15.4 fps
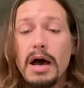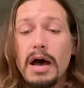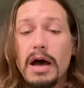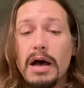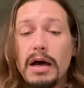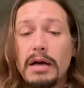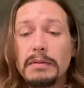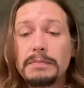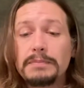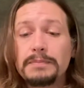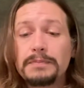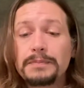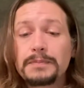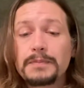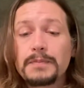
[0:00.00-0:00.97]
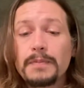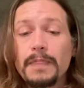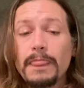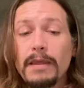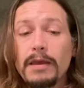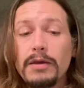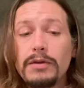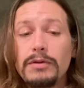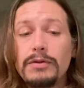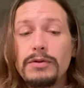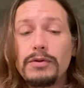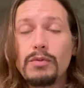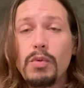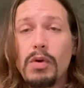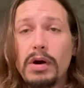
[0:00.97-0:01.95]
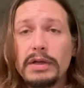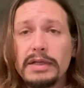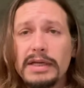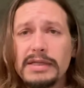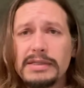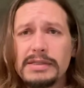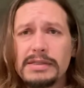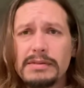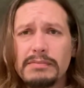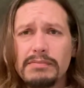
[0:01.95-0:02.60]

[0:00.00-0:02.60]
Um, you want as